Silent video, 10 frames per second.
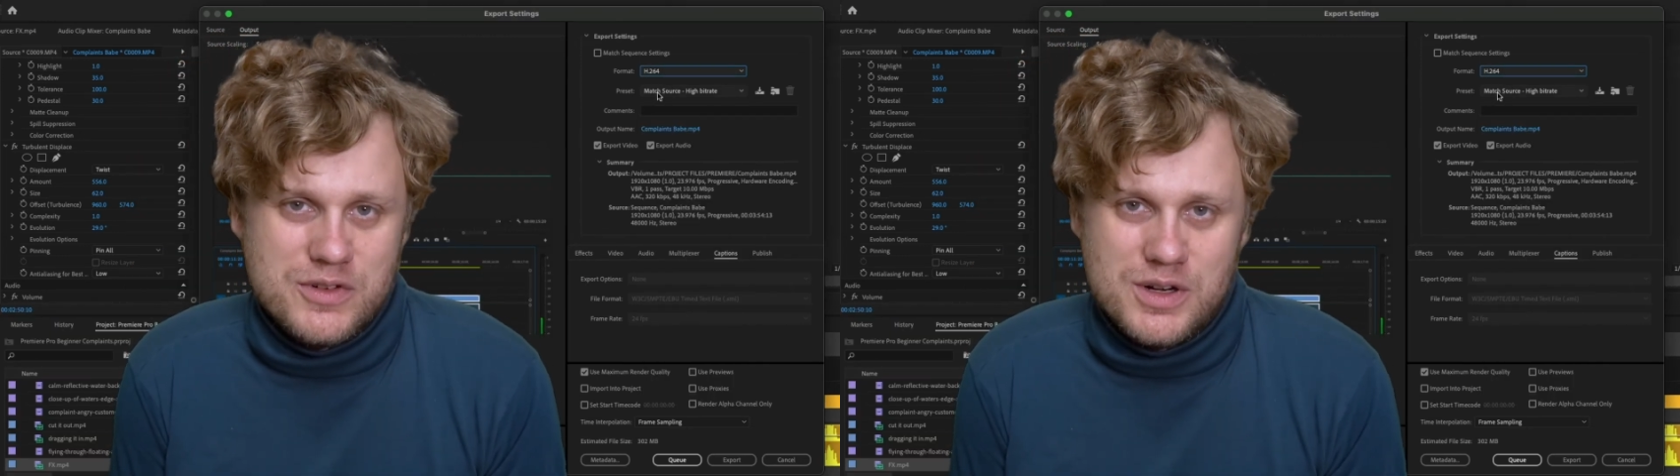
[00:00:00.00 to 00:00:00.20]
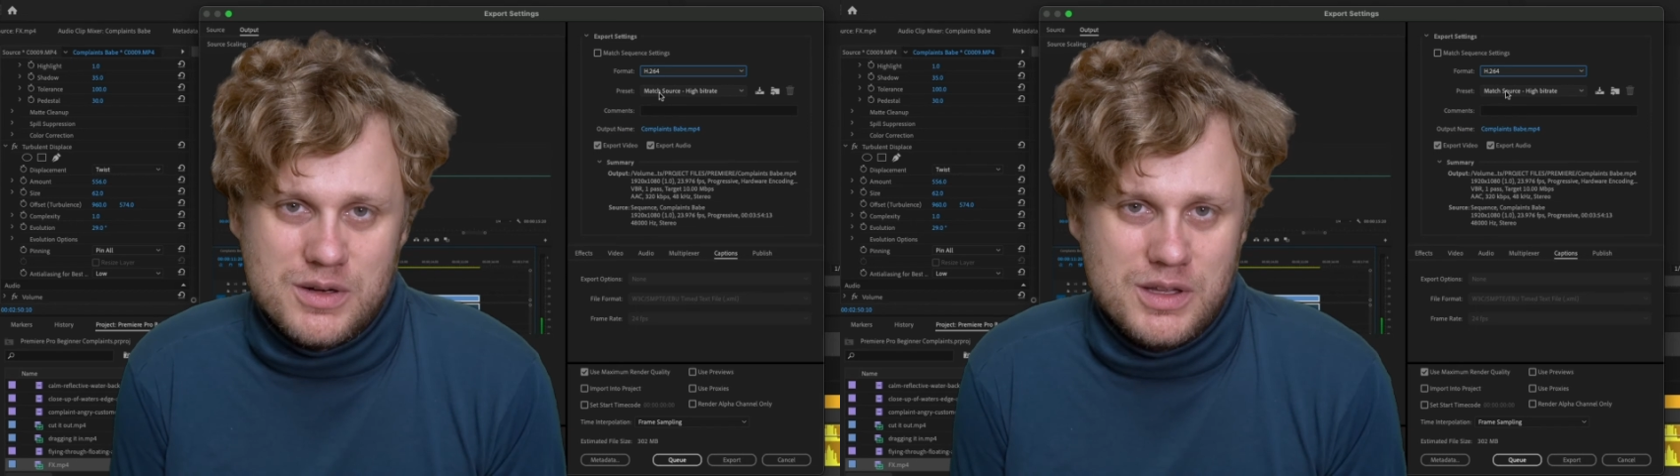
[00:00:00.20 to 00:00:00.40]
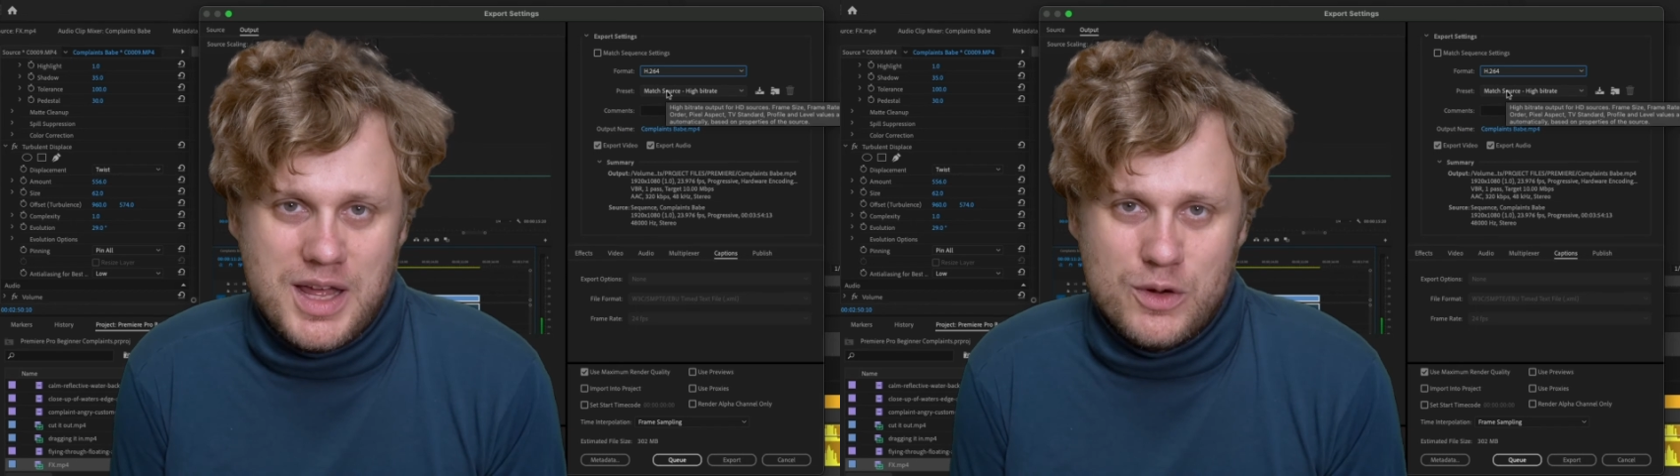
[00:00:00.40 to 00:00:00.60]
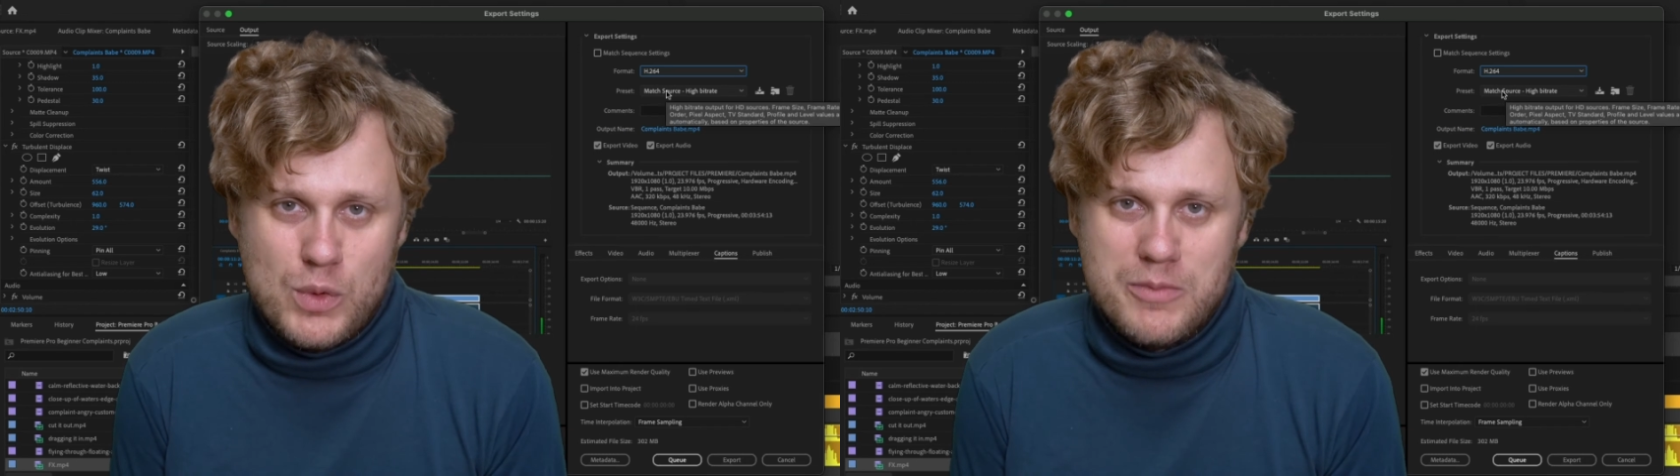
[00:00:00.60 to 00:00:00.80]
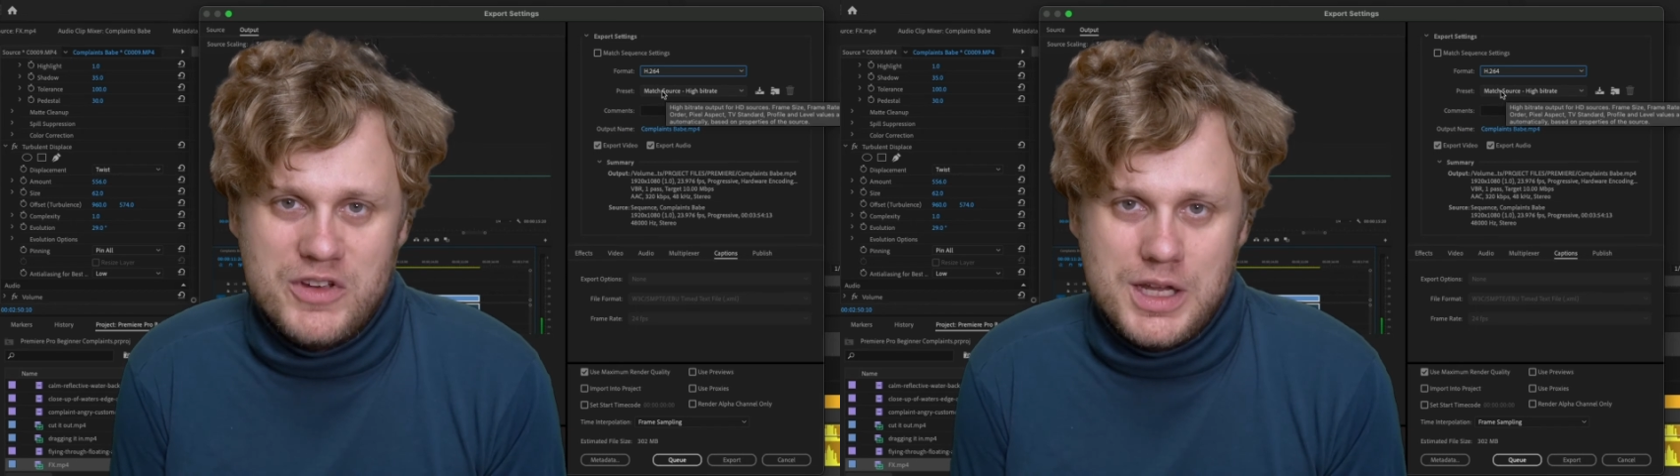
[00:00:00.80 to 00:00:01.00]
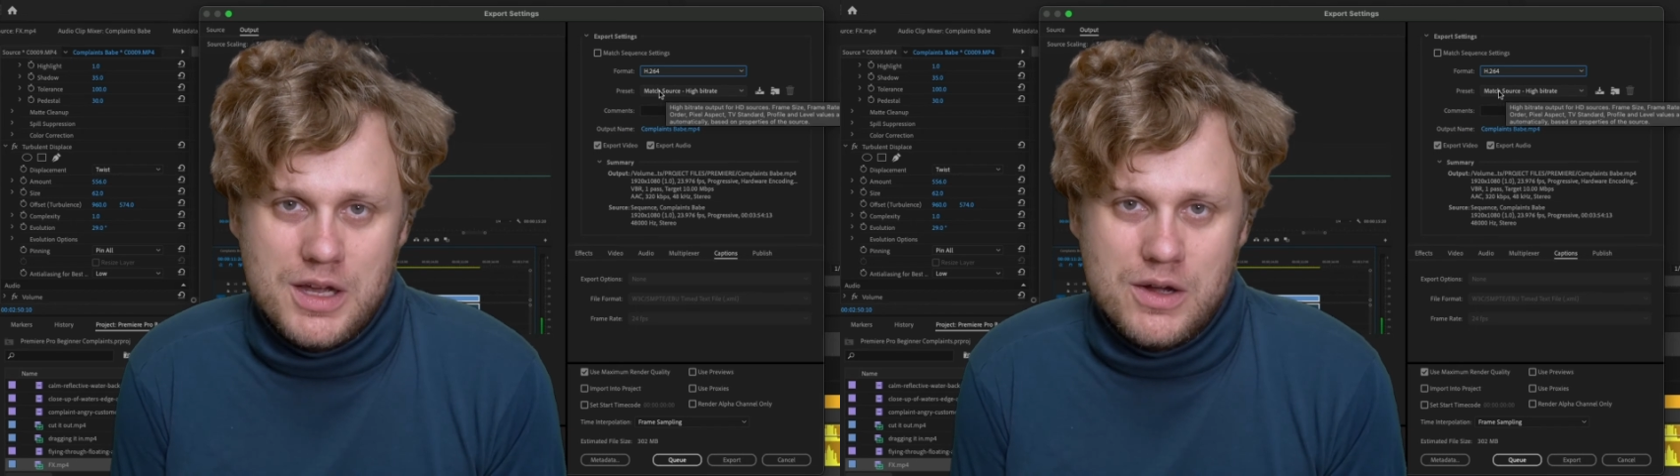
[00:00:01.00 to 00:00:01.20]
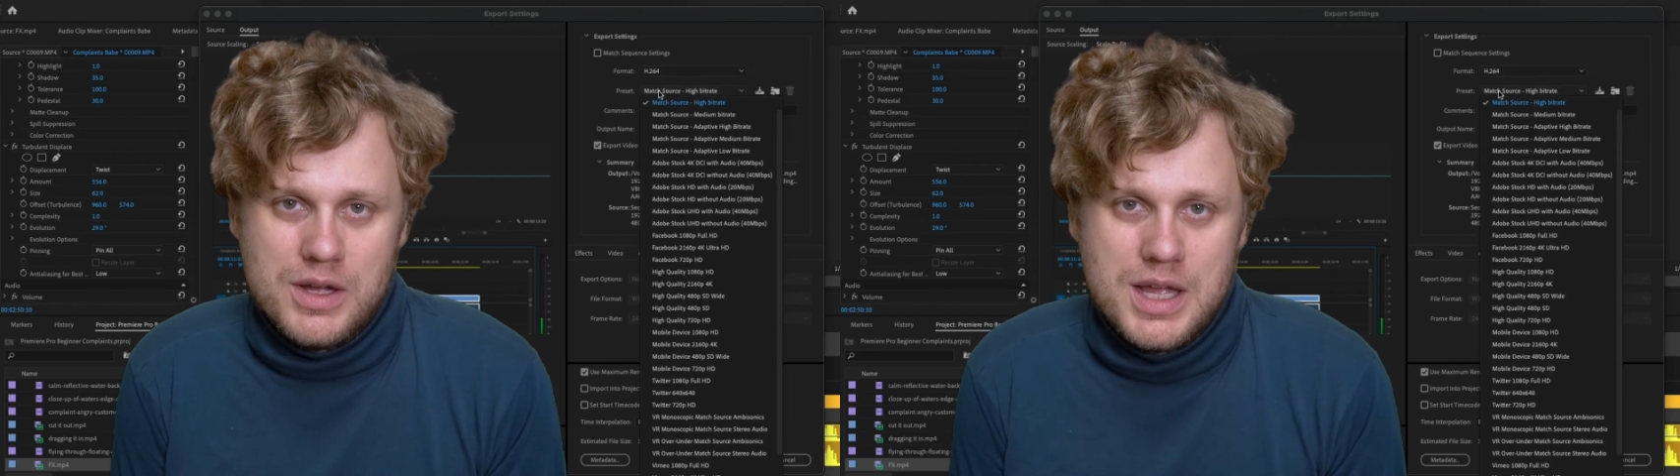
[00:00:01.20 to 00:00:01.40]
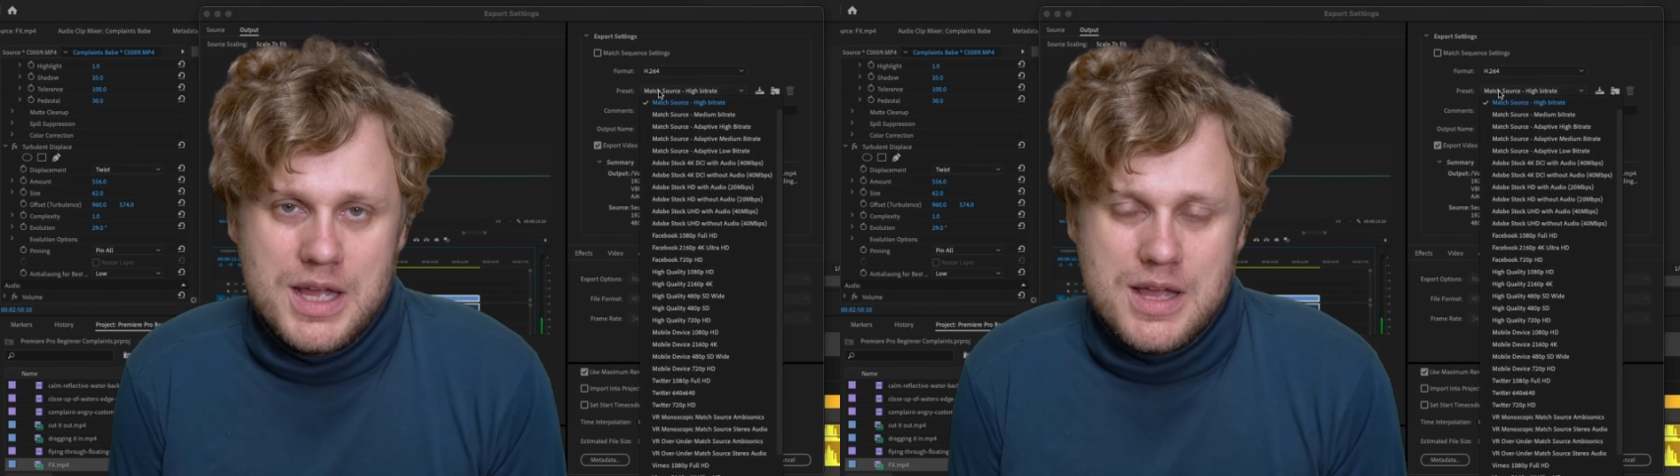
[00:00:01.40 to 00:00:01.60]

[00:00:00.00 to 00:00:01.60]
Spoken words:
for a lot of web video.